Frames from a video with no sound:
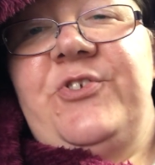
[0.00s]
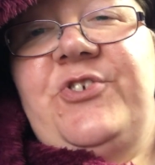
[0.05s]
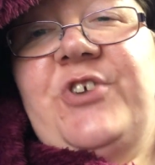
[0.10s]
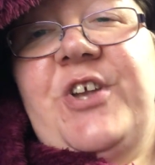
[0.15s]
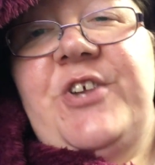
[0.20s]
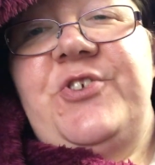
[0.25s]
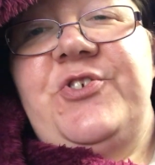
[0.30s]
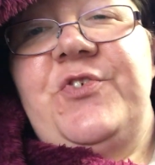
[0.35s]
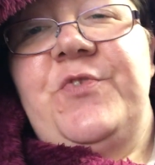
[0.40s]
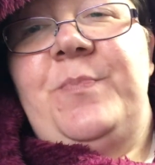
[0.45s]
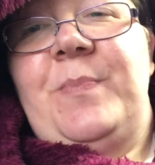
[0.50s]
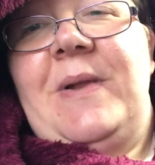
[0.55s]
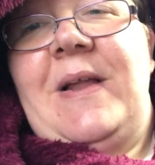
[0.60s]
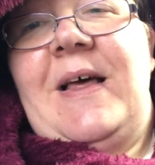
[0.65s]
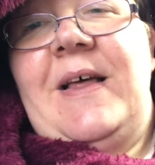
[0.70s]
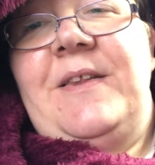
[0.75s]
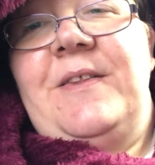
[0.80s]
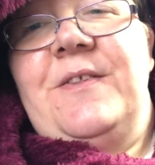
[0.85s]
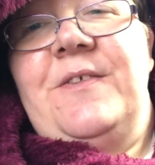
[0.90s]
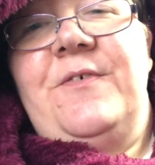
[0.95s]
change of
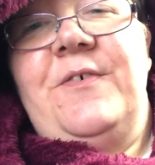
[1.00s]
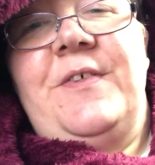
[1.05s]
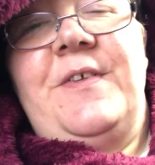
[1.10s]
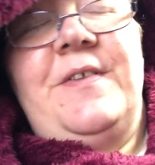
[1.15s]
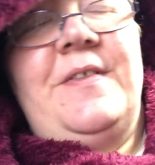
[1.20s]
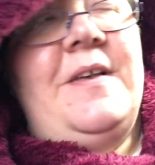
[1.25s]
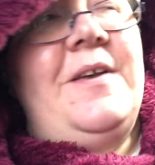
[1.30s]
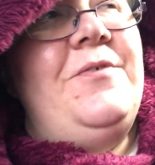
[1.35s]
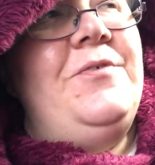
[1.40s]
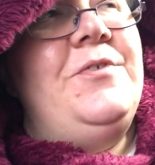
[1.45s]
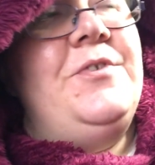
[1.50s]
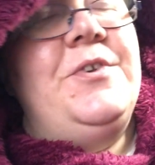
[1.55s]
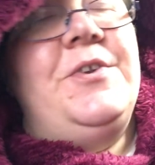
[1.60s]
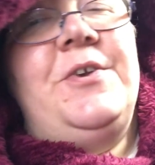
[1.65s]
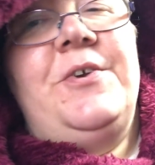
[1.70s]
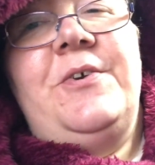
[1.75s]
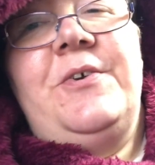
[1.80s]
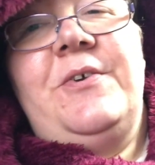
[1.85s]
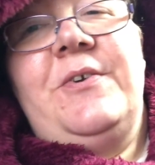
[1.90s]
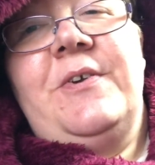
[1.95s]
plans for this
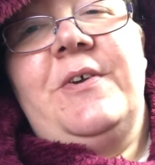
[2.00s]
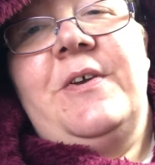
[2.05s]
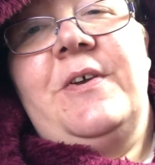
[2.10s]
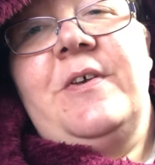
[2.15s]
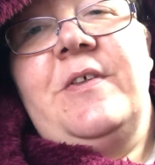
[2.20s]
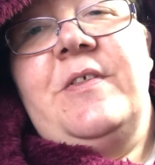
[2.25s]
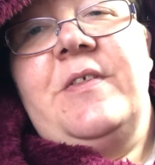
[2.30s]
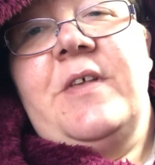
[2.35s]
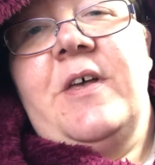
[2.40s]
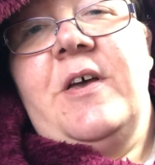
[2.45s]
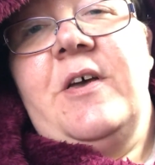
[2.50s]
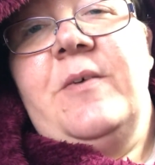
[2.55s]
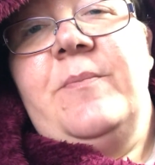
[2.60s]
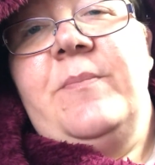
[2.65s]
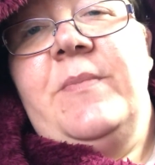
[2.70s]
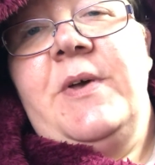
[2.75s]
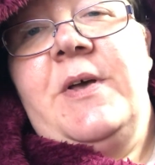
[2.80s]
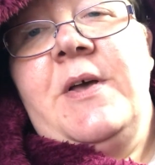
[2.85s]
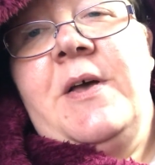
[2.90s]
afternoon because um, I'm